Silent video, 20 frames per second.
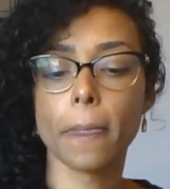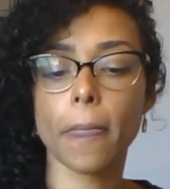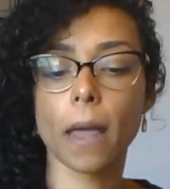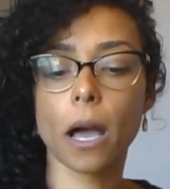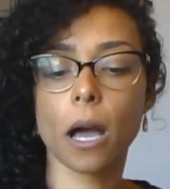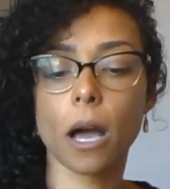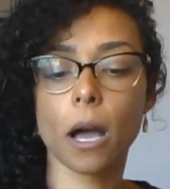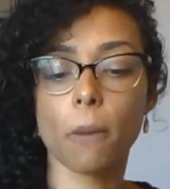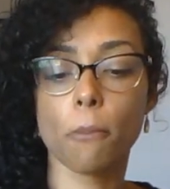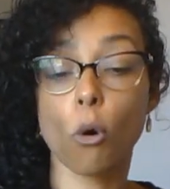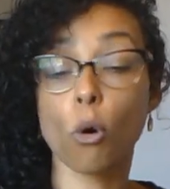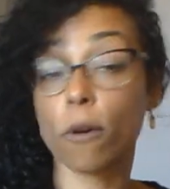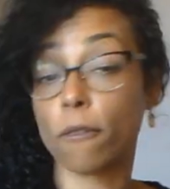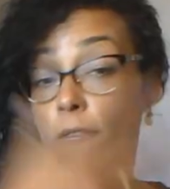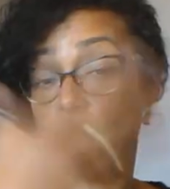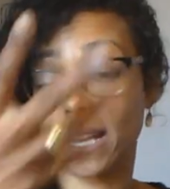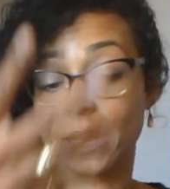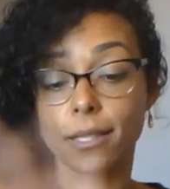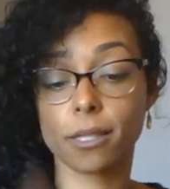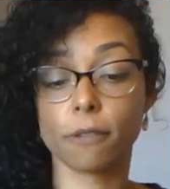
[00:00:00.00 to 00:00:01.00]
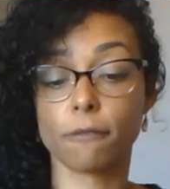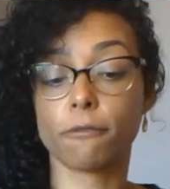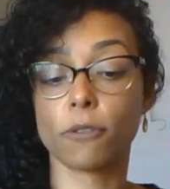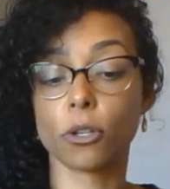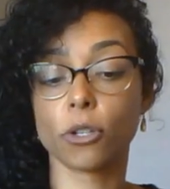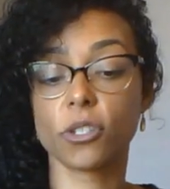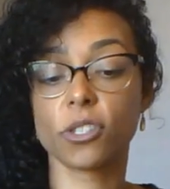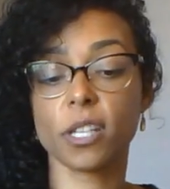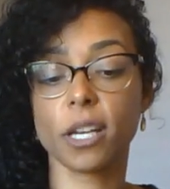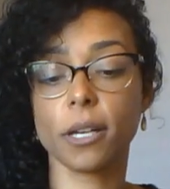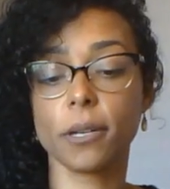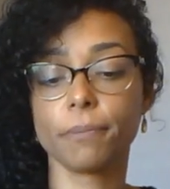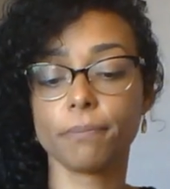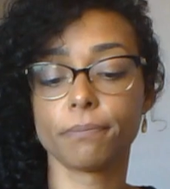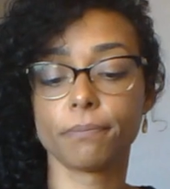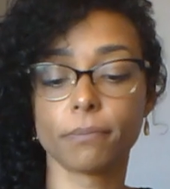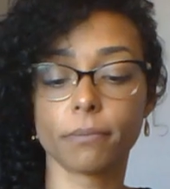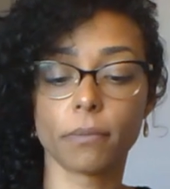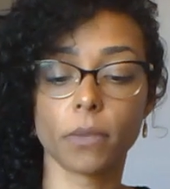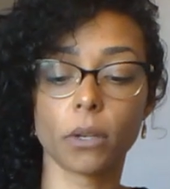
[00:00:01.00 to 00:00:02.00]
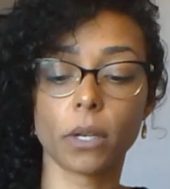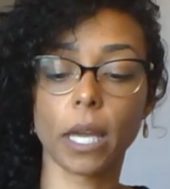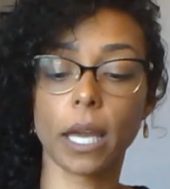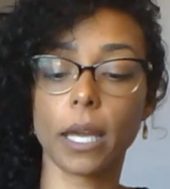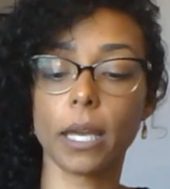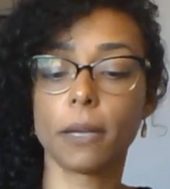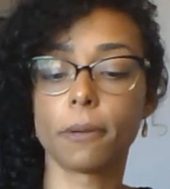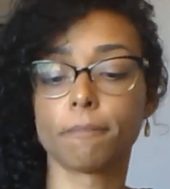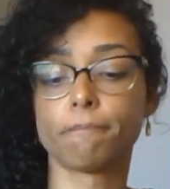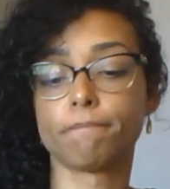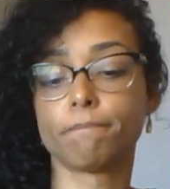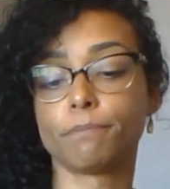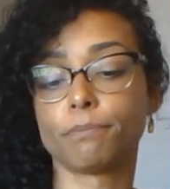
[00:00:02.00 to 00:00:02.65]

Or vice versa, okay?